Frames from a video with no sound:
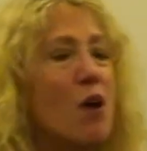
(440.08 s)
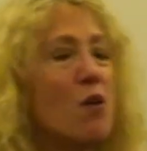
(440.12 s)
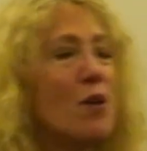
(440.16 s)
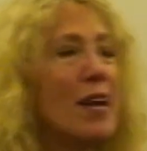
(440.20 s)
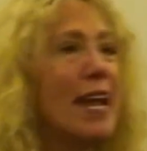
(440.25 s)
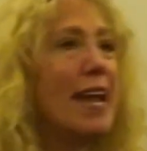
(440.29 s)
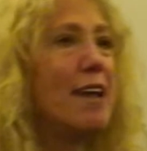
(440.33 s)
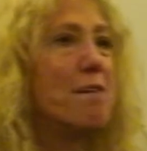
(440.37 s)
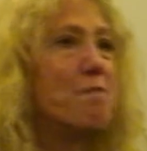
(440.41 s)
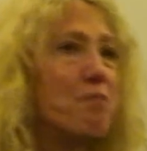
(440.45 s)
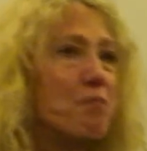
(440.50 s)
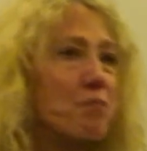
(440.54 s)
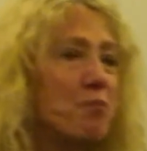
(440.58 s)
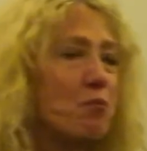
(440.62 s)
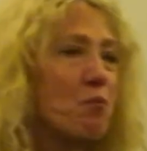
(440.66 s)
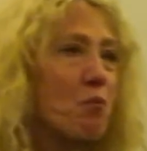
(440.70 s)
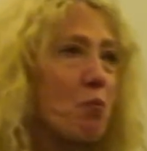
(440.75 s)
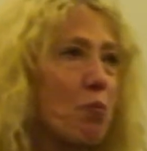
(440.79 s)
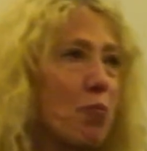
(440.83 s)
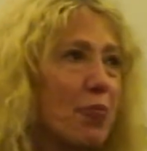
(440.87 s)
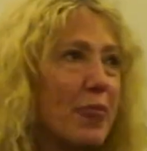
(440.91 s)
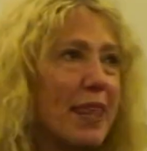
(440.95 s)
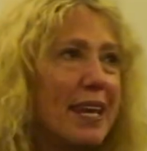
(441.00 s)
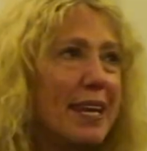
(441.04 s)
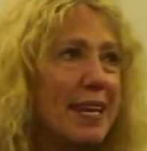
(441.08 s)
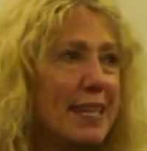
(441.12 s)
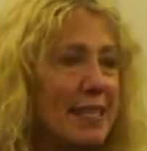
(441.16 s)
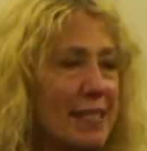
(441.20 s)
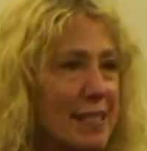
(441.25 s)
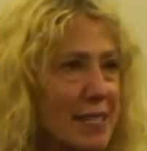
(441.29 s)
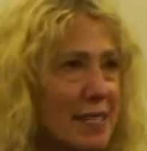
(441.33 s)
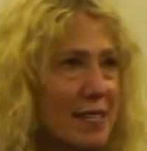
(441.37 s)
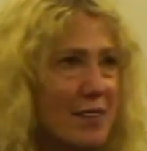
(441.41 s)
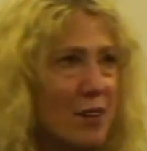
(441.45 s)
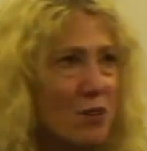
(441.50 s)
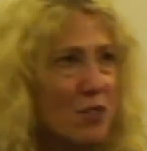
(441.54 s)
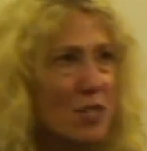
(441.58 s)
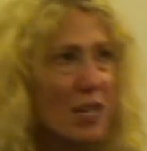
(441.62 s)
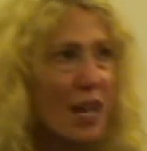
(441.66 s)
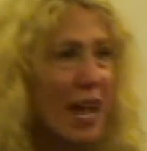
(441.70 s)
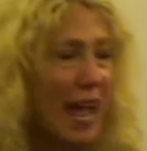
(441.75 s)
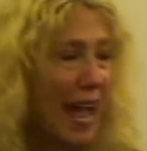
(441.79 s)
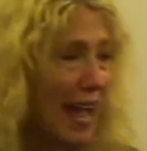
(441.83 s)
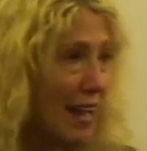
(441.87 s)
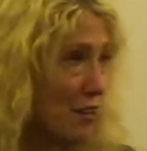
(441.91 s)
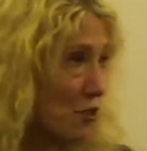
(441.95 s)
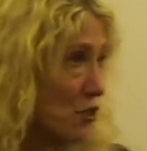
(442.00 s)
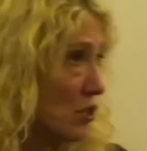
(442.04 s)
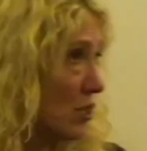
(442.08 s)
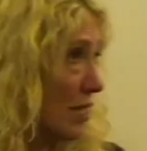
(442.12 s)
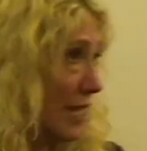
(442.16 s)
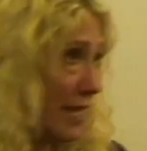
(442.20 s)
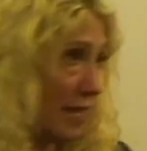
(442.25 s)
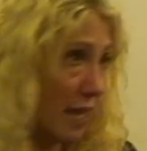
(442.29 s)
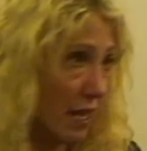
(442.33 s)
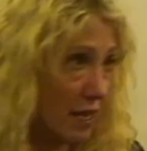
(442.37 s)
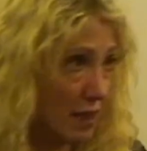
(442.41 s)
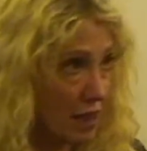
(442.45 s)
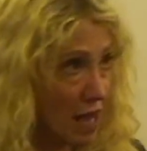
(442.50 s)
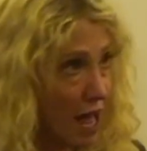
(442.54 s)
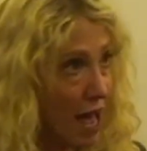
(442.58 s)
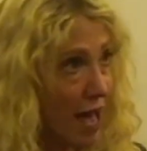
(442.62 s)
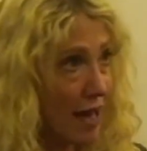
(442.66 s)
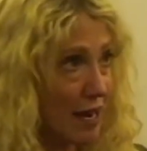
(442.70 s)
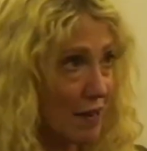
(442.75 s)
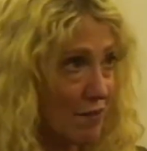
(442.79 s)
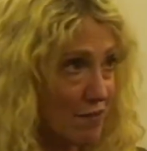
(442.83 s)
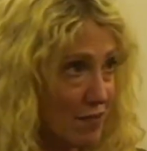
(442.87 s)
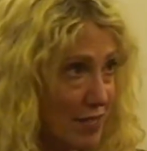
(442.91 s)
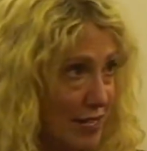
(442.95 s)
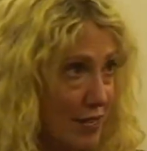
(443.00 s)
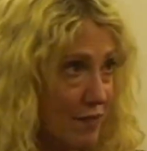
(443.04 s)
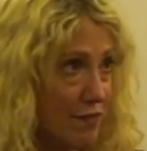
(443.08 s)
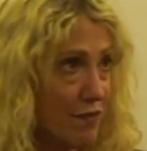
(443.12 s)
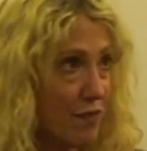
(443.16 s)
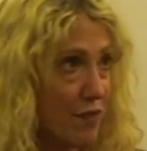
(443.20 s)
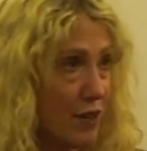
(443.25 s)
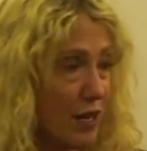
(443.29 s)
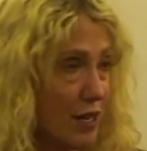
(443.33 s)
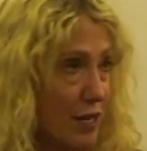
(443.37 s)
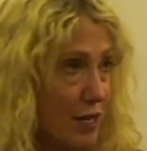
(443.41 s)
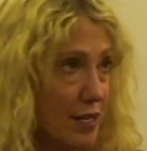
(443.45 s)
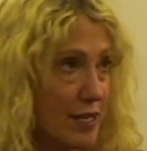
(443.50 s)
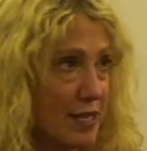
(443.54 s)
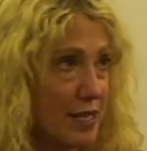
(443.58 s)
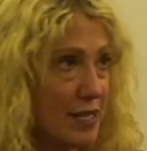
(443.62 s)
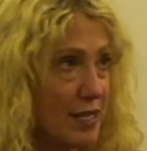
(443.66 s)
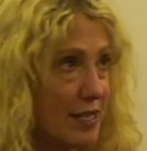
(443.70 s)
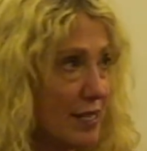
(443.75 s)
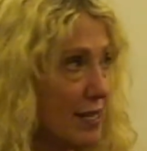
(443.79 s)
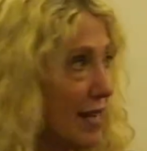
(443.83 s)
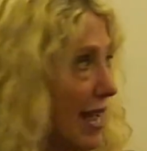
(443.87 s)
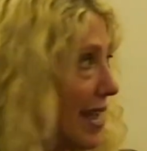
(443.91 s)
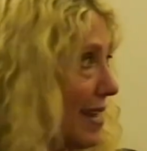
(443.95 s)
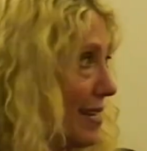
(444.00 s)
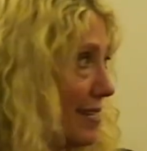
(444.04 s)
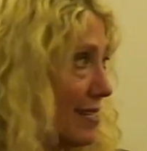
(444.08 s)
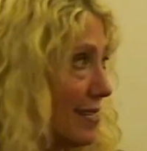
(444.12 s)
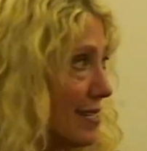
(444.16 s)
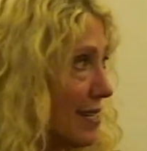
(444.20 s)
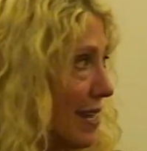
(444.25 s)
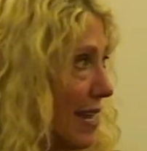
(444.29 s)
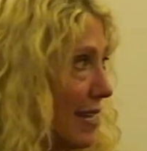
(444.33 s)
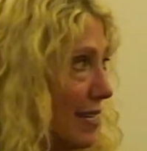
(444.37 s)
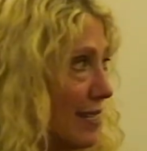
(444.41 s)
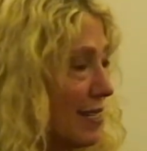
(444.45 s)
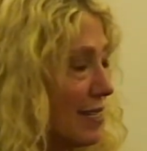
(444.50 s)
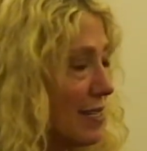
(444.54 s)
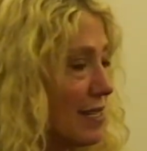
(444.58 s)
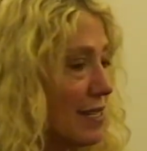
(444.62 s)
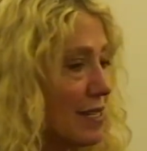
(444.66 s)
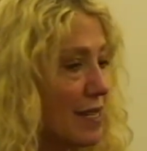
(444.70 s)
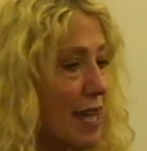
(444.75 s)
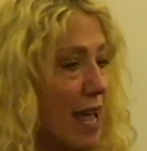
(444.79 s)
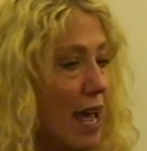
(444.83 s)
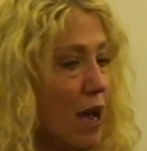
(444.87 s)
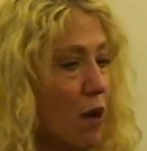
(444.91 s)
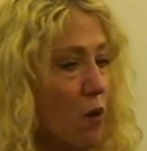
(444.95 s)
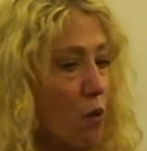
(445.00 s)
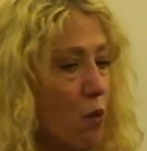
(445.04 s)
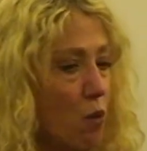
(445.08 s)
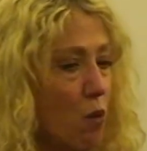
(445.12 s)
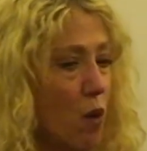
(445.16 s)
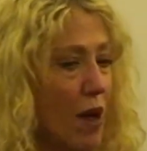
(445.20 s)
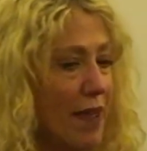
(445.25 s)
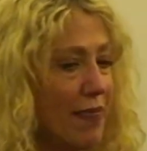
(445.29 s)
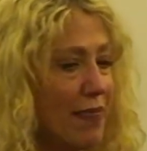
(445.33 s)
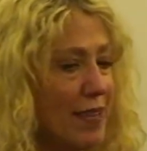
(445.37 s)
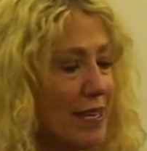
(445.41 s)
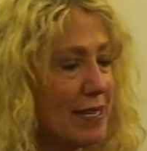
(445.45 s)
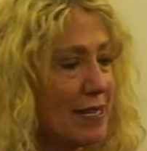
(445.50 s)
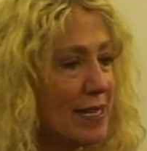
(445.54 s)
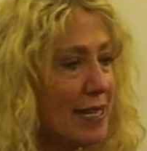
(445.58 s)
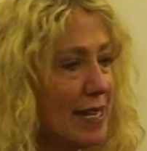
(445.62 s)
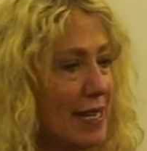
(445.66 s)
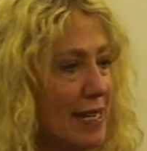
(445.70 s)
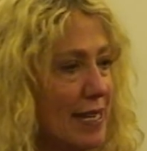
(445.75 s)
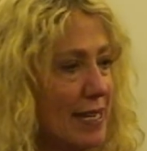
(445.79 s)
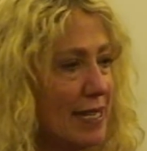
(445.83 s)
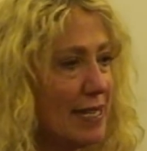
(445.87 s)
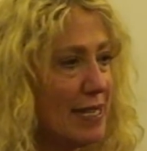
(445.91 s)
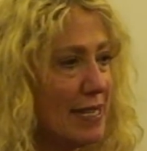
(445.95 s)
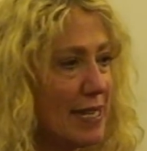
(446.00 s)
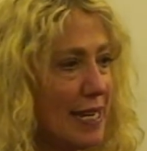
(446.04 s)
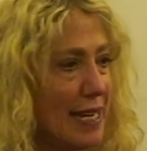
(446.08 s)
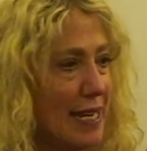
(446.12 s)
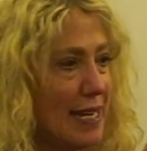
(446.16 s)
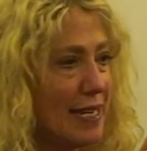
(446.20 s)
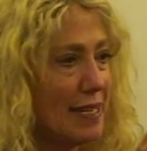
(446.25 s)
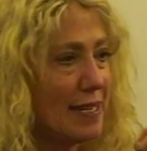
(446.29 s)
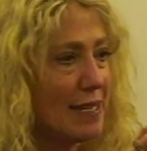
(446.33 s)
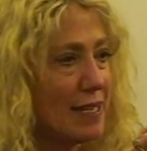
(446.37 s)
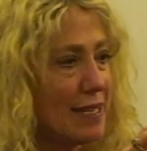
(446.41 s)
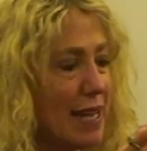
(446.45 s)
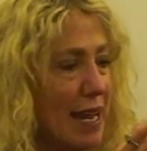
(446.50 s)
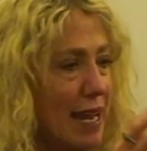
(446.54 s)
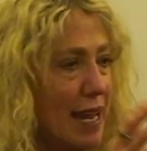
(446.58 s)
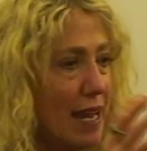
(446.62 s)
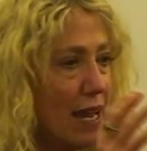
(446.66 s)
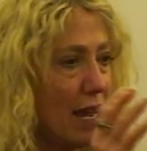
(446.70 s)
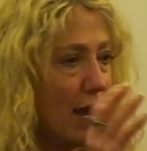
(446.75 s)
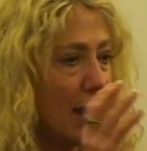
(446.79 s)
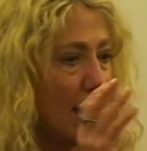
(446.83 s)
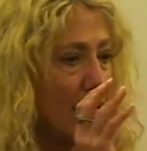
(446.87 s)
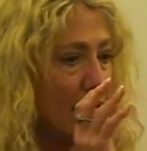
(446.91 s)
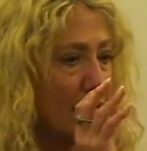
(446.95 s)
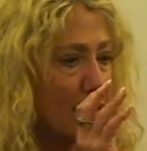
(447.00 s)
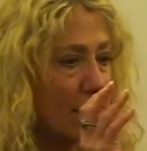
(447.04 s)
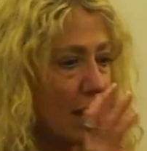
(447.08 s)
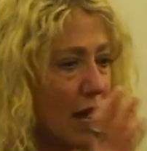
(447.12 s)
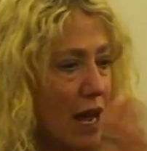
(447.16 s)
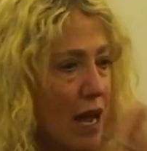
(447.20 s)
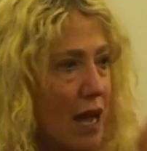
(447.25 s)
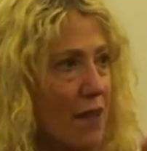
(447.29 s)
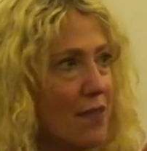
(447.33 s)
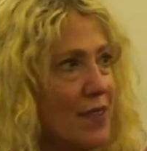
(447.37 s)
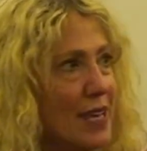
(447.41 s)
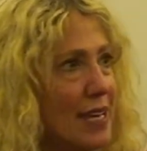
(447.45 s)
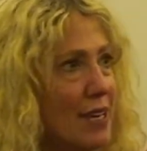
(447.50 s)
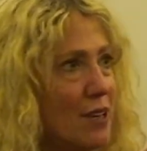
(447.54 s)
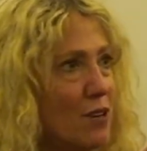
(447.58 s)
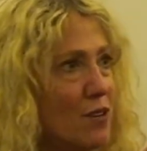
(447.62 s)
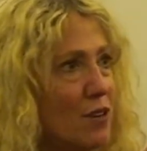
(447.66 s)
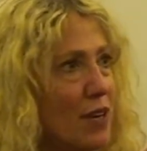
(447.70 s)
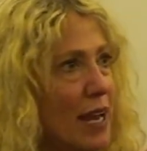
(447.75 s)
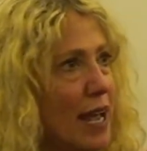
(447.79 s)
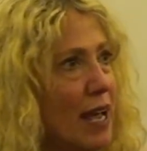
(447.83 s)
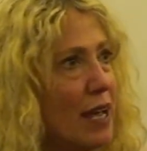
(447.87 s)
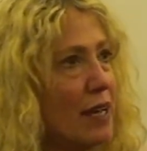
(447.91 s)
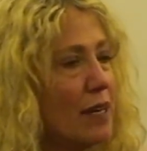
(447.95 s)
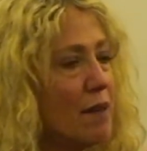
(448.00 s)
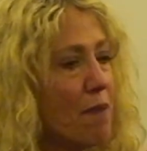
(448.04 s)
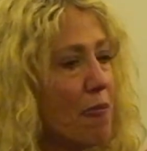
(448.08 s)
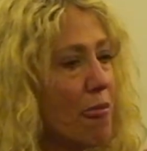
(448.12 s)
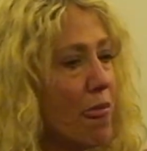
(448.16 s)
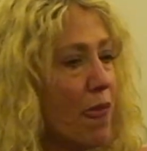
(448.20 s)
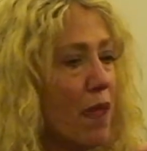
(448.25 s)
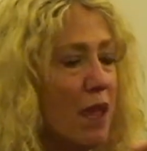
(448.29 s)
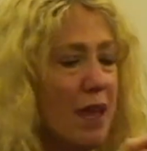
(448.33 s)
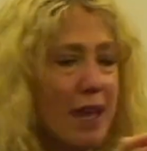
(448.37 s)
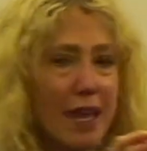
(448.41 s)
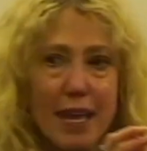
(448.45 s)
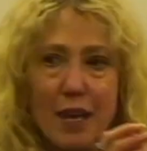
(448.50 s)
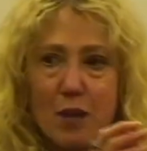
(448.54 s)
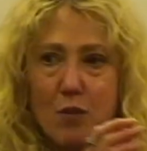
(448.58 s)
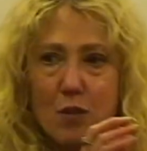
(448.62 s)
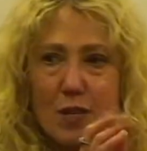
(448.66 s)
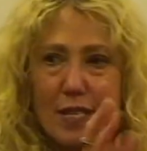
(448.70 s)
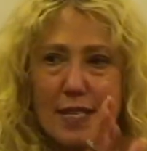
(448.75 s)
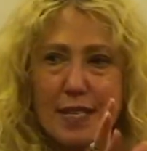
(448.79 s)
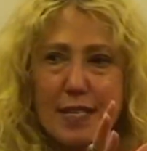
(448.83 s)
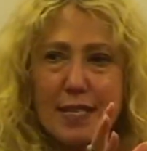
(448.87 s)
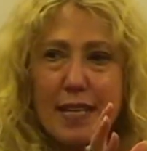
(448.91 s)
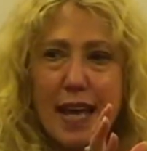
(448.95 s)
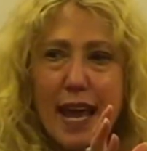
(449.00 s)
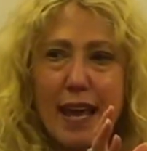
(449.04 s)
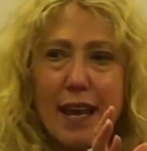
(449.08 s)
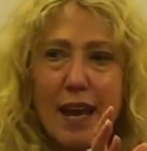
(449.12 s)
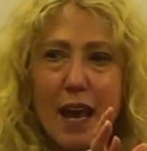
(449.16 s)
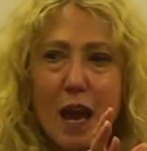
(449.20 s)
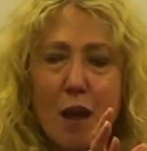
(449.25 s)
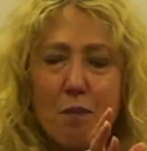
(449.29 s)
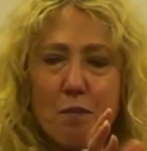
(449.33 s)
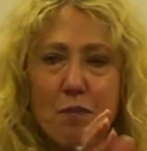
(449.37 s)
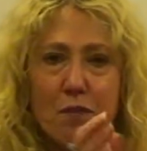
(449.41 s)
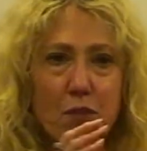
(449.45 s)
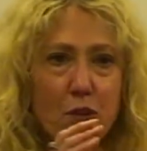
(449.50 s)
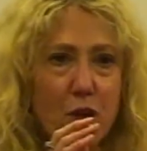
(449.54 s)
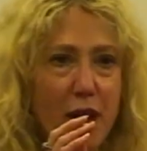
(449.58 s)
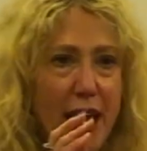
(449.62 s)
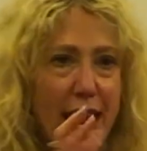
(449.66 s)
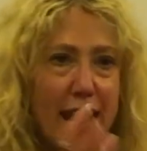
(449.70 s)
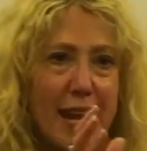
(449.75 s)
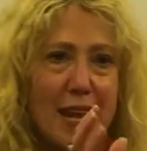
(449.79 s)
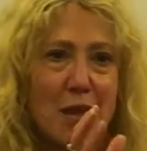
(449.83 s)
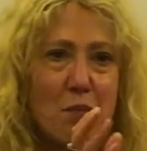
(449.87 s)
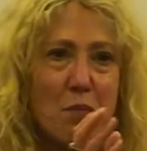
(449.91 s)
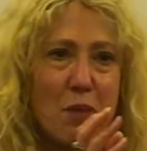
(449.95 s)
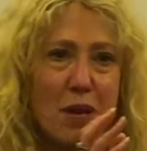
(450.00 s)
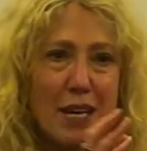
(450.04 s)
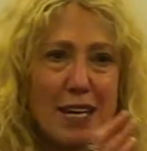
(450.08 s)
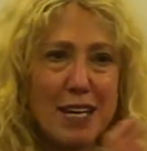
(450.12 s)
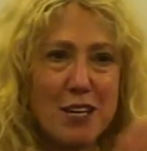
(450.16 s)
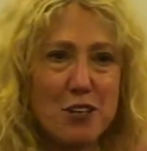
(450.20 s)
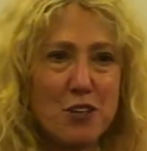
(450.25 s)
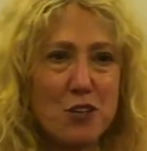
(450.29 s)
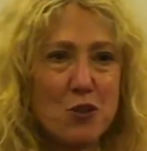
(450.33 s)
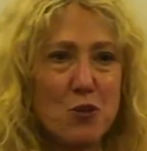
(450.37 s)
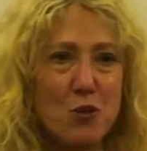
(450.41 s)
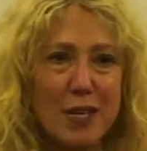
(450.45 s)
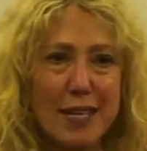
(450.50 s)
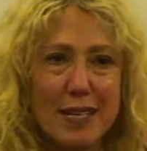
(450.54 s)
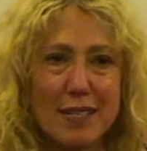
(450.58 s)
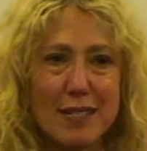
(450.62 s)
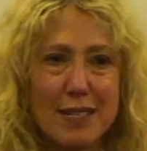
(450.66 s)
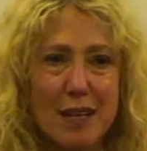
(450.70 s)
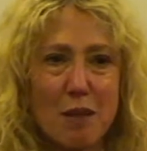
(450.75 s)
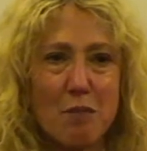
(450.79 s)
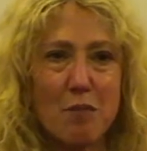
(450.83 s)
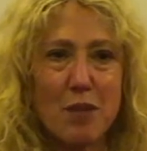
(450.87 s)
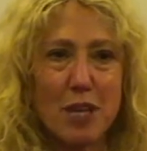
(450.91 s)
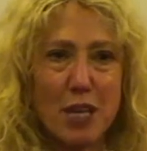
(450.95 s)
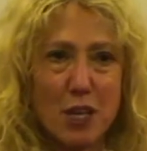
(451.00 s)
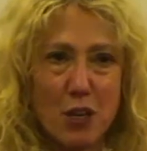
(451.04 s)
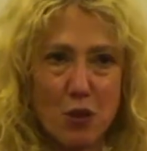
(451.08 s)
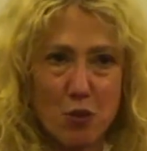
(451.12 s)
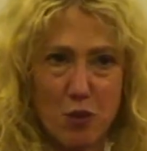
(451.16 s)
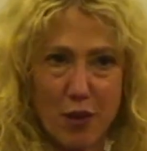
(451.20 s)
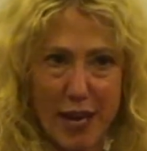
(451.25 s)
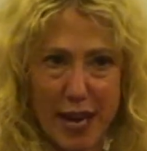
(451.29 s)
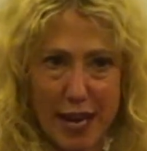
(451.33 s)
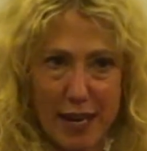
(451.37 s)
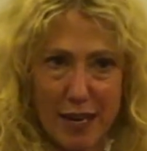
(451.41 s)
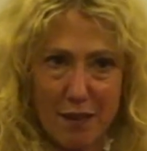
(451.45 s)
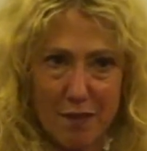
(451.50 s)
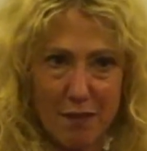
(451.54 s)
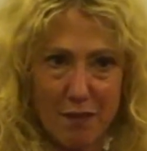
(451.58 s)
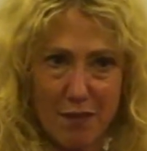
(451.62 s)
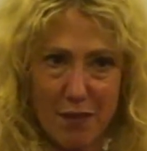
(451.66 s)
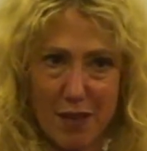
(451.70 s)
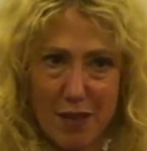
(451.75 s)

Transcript: okay, there's actually a lot of different sites like this. And what this is, it's on the internet. It was set up for anybody doing something creative.